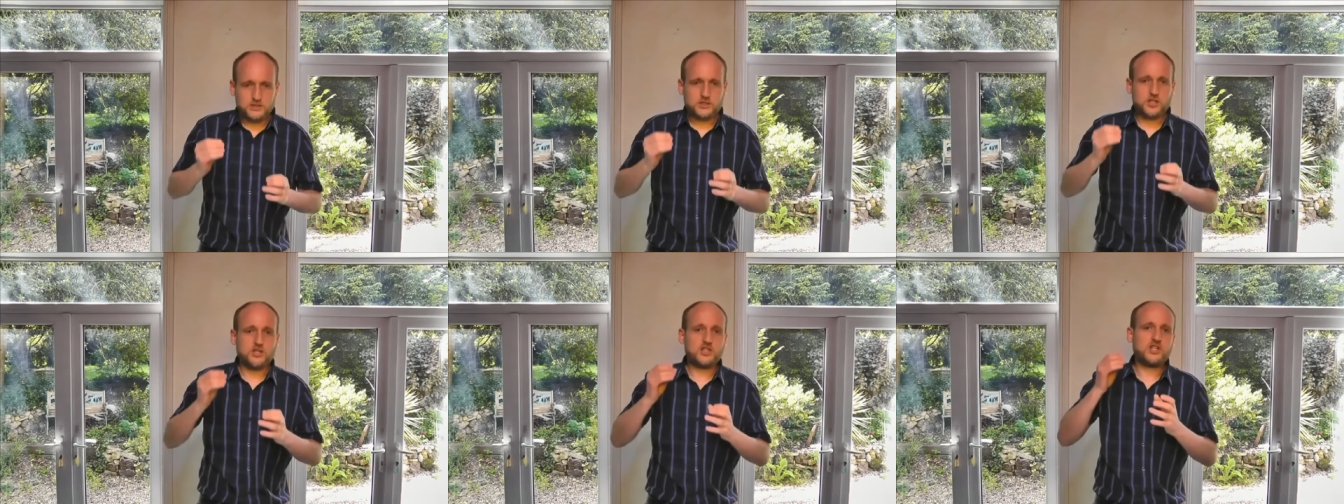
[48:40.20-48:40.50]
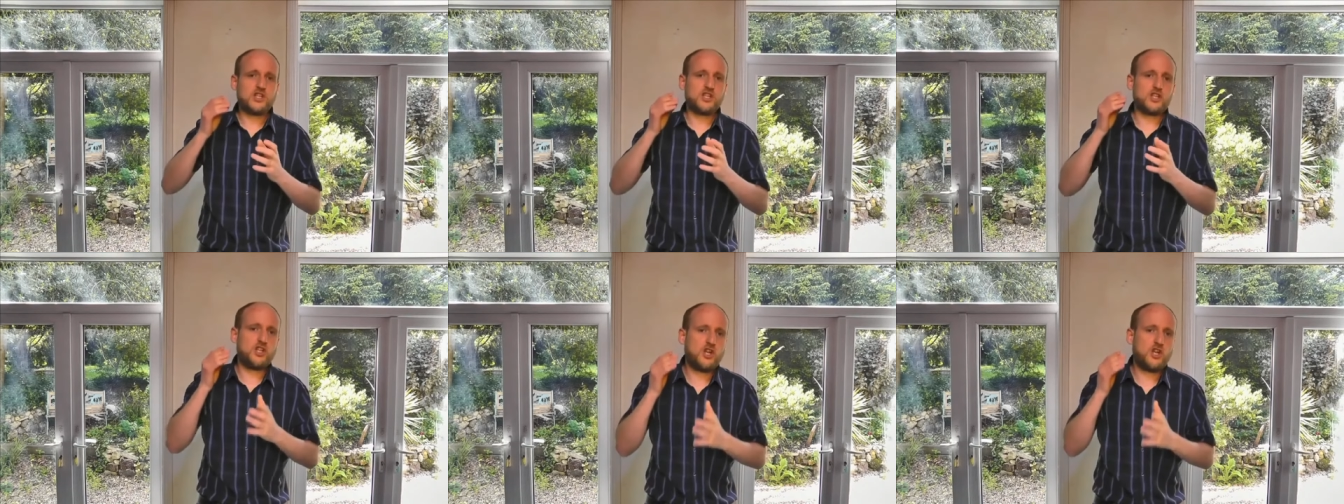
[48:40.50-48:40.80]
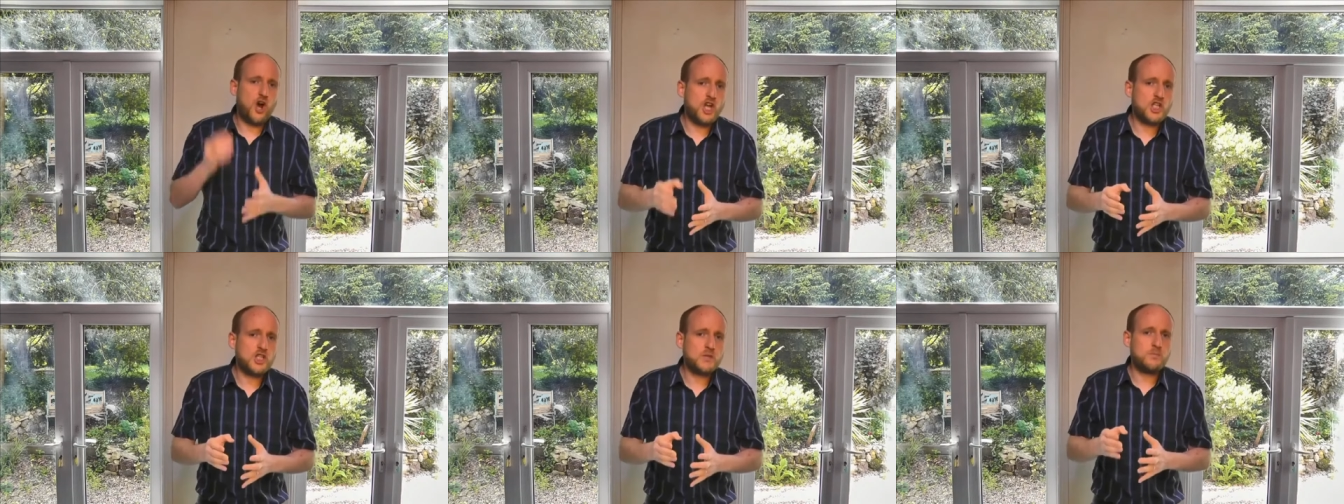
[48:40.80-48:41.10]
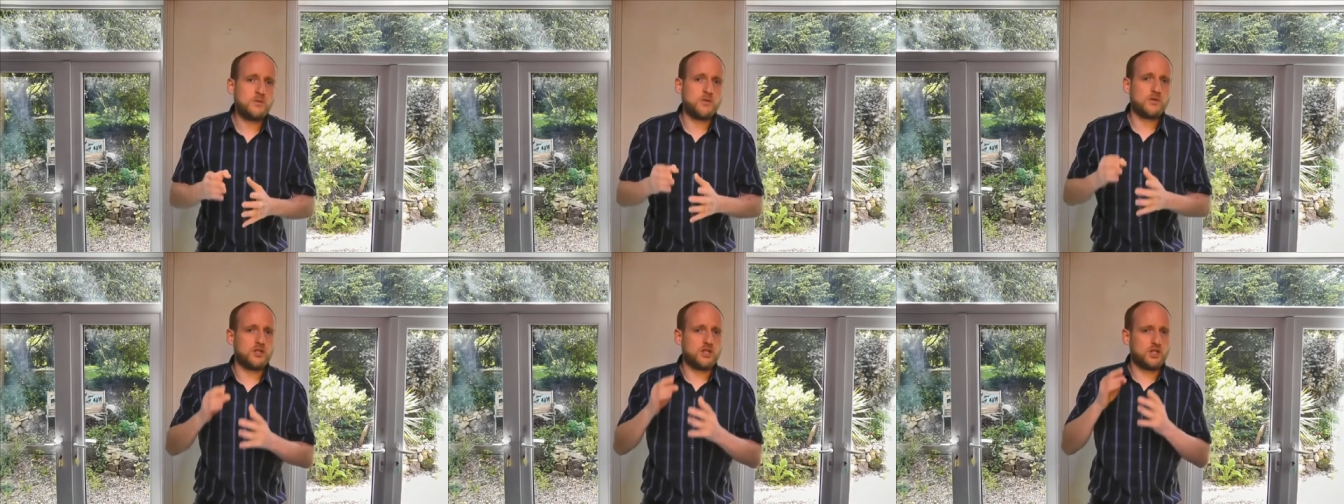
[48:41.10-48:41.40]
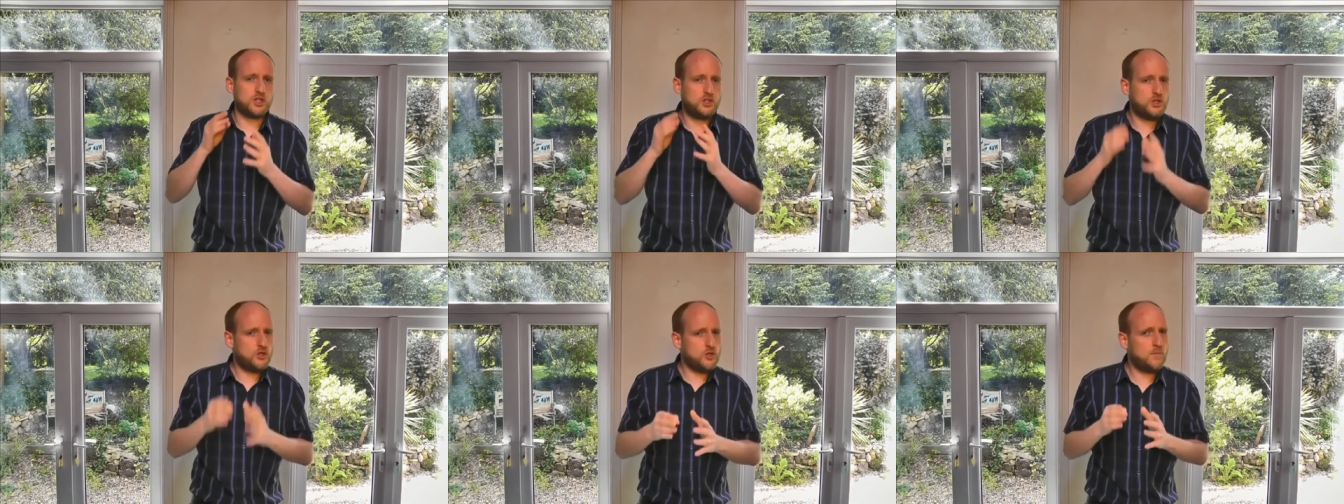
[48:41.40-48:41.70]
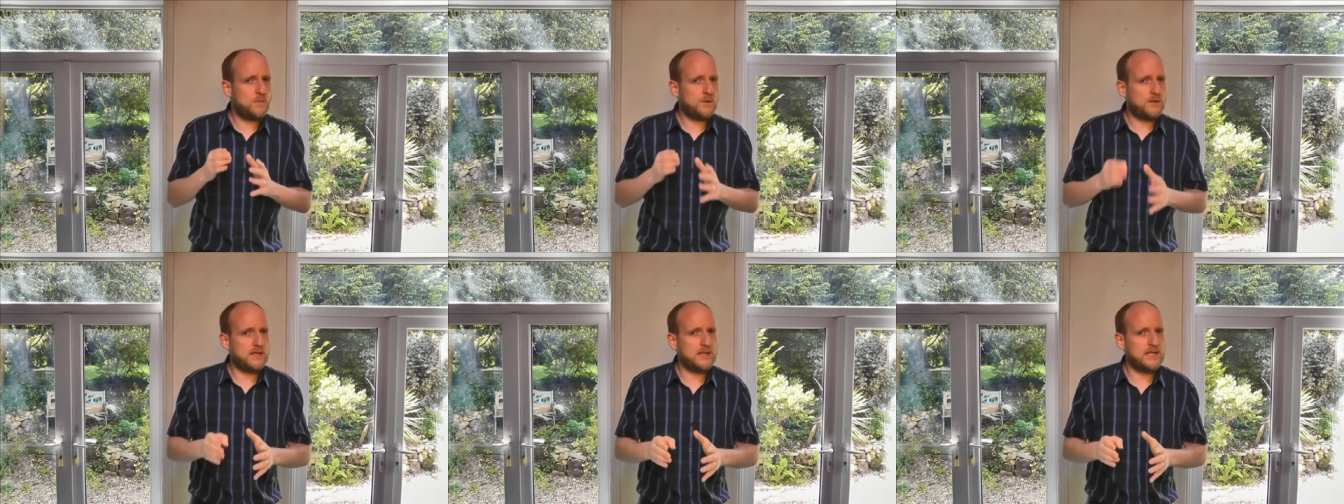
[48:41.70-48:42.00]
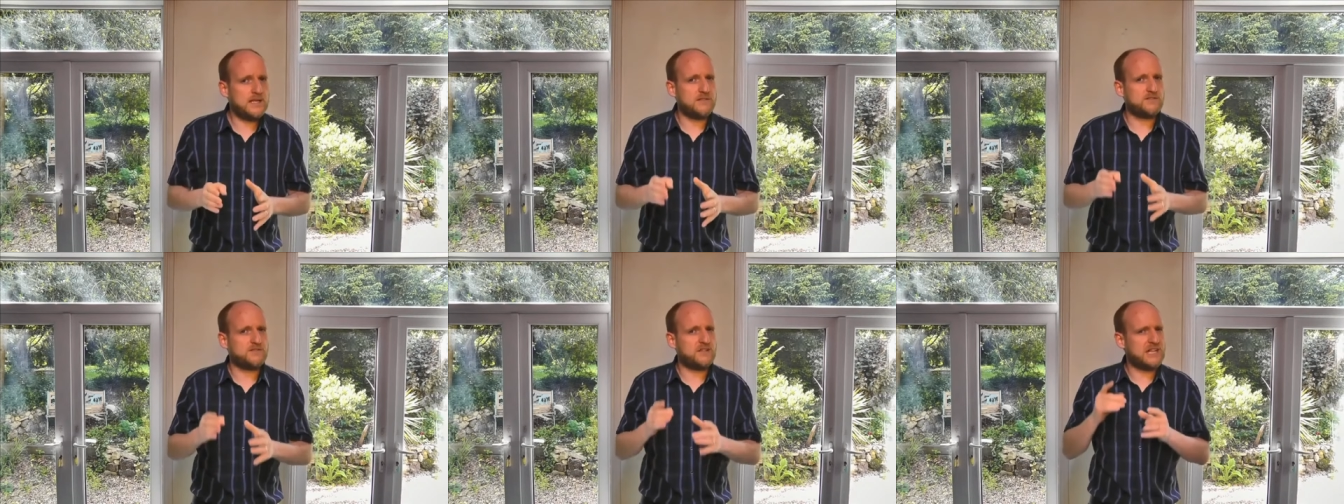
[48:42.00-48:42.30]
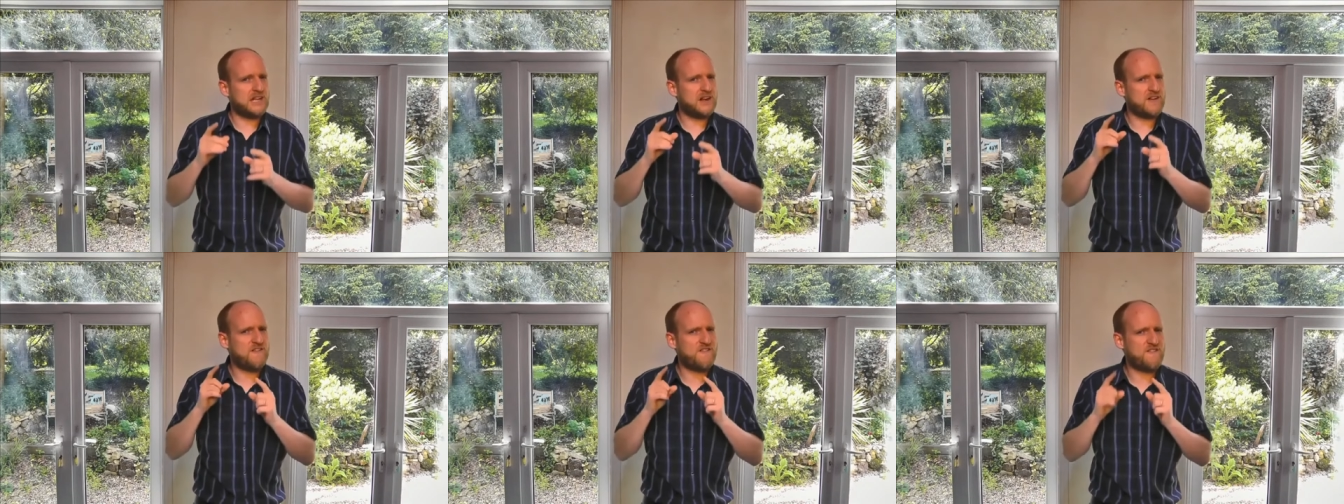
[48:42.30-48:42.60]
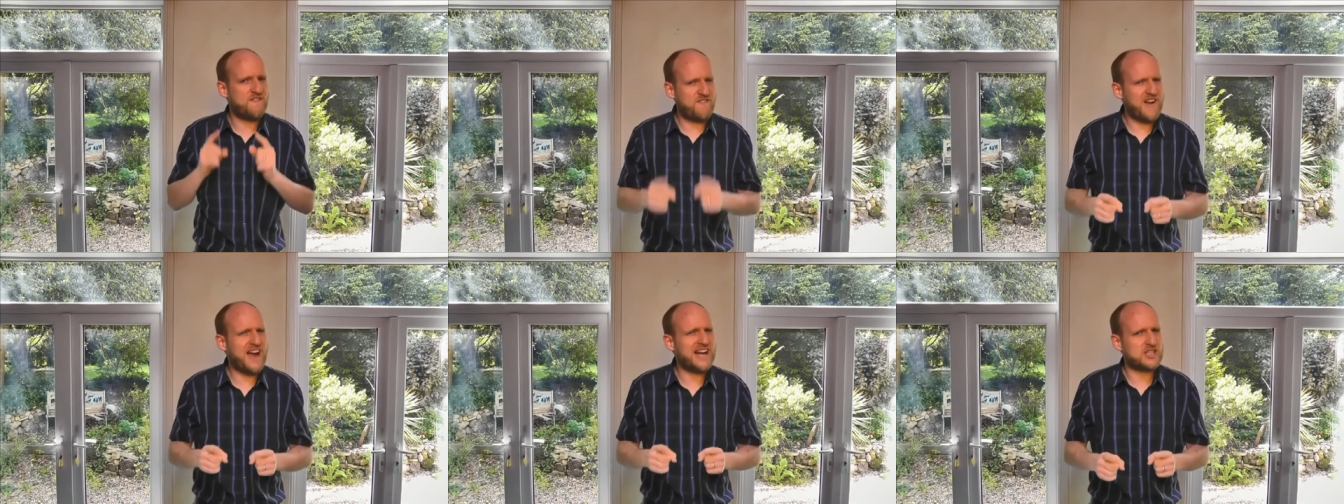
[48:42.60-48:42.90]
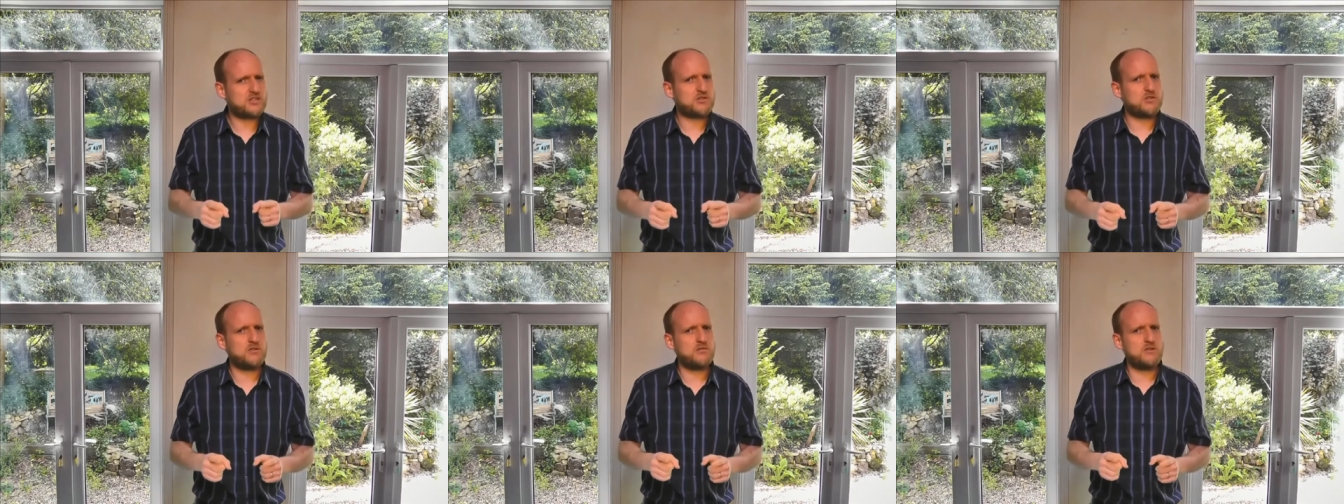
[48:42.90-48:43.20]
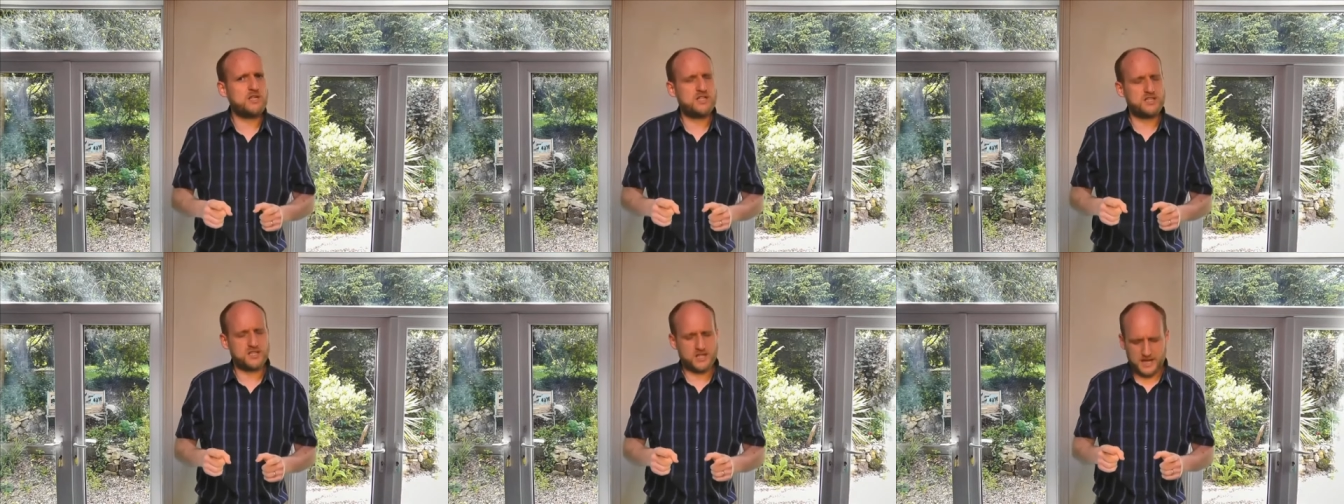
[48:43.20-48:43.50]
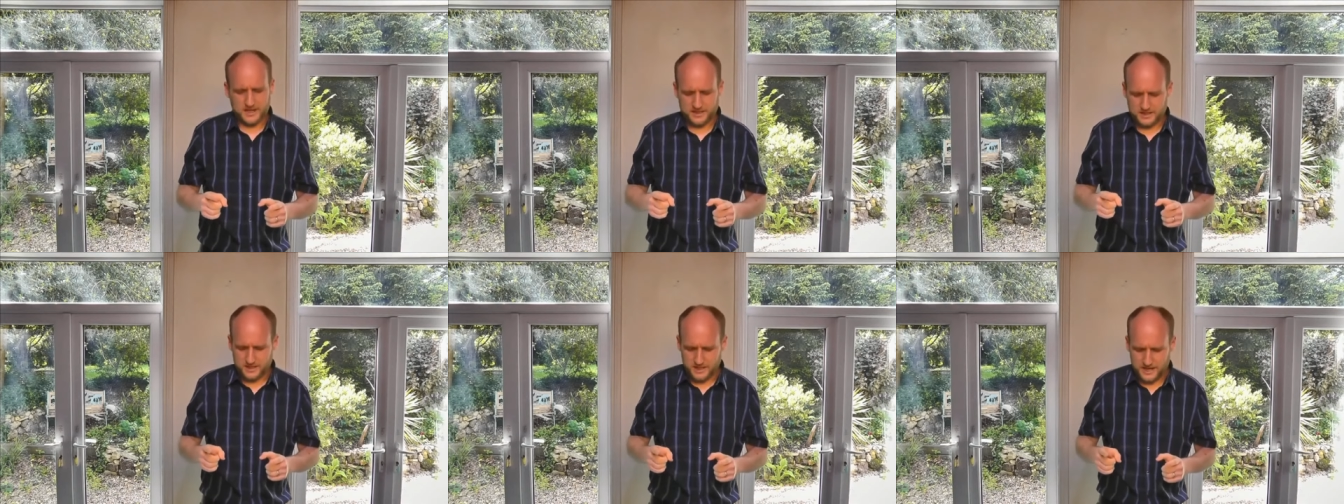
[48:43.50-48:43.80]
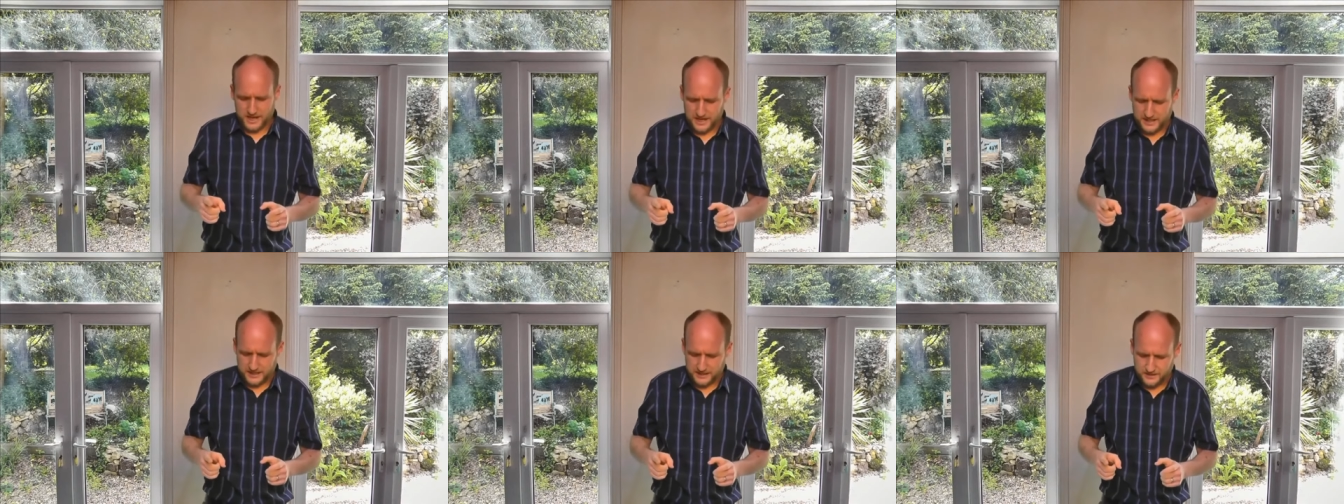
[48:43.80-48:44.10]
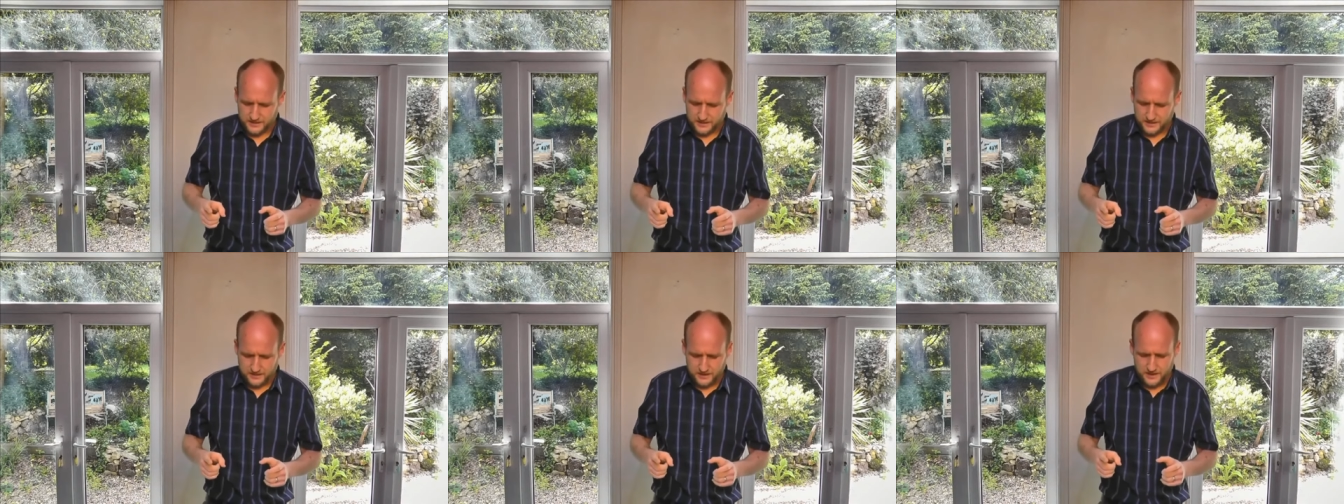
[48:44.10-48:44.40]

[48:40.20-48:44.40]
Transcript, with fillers: Does the gospel that you believe need a factory reset today?